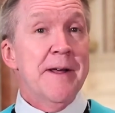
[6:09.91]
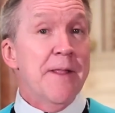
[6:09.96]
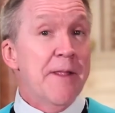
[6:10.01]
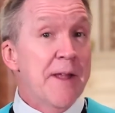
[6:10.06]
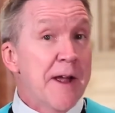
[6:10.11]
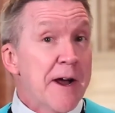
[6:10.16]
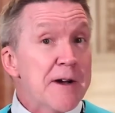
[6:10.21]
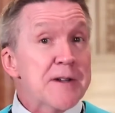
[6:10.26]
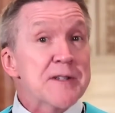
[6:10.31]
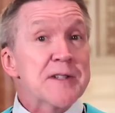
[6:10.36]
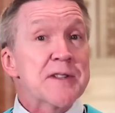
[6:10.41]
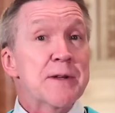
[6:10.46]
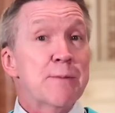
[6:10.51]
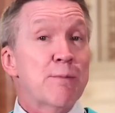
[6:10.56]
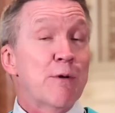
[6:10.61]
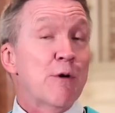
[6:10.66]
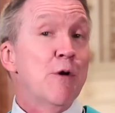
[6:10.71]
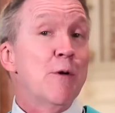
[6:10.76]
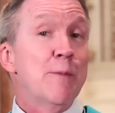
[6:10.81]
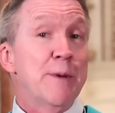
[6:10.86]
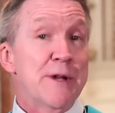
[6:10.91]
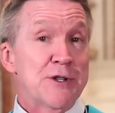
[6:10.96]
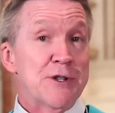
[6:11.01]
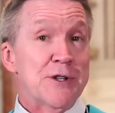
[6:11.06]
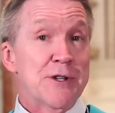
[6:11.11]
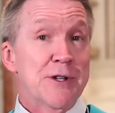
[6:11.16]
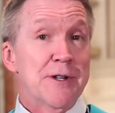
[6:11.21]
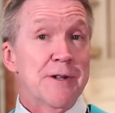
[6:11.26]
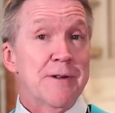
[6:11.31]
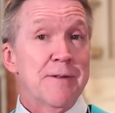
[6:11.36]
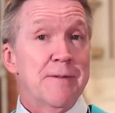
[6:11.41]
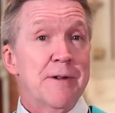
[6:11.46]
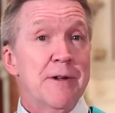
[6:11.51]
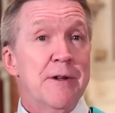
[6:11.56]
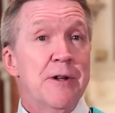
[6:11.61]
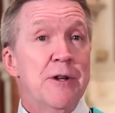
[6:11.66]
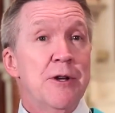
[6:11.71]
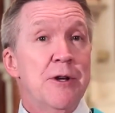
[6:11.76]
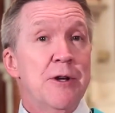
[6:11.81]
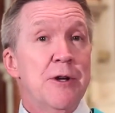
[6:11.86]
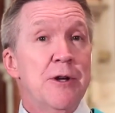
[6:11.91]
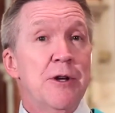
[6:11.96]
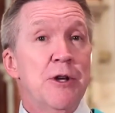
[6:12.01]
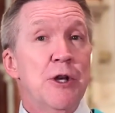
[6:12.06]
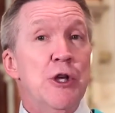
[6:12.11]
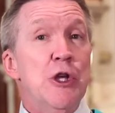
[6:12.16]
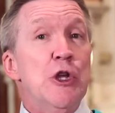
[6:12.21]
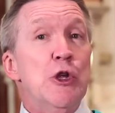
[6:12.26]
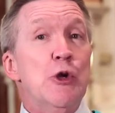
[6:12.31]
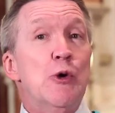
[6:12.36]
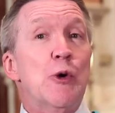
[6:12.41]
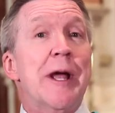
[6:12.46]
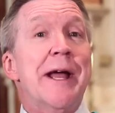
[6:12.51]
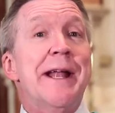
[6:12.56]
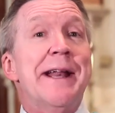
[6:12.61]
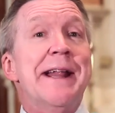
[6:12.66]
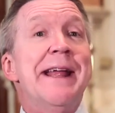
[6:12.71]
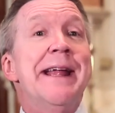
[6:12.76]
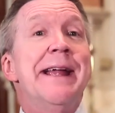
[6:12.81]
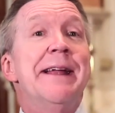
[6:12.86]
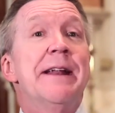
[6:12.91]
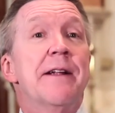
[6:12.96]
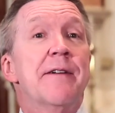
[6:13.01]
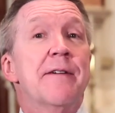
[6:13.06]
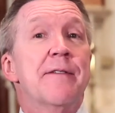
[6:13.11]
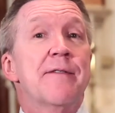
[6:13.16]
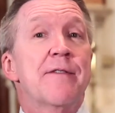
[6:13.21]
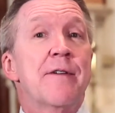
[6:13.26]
There's the prohibition. You can eat